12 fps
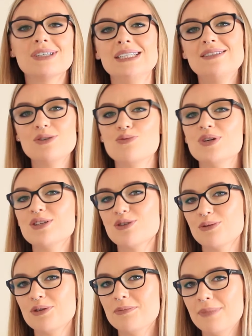eating
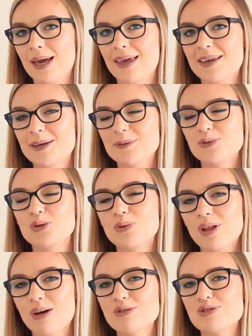window you make, you
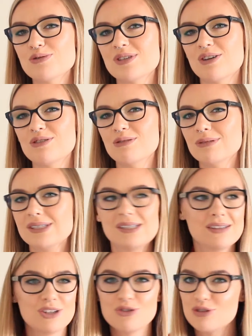will also start
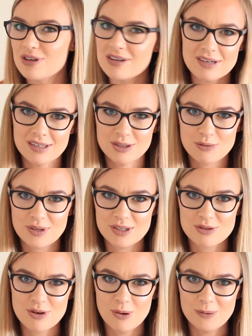noticing that you're not hungry
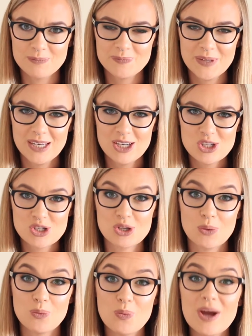at all.
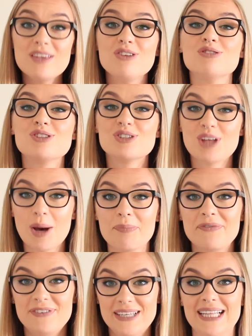So when you
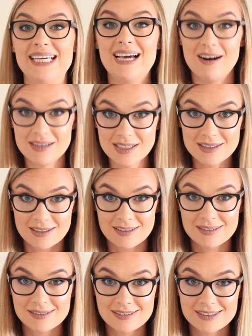stop feeling
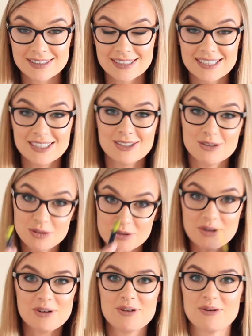hunger, you're
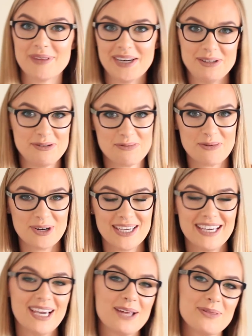gonna know that it is
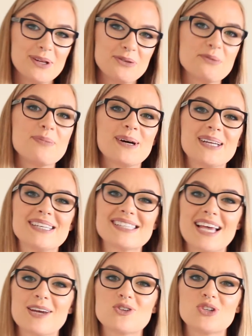working and that your body
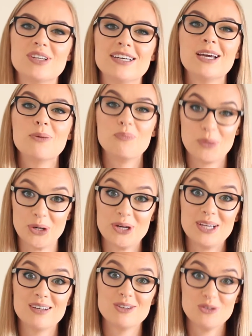is actually
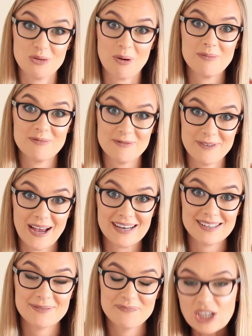burning your own
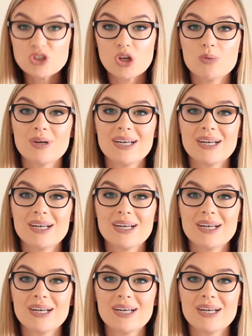fat. So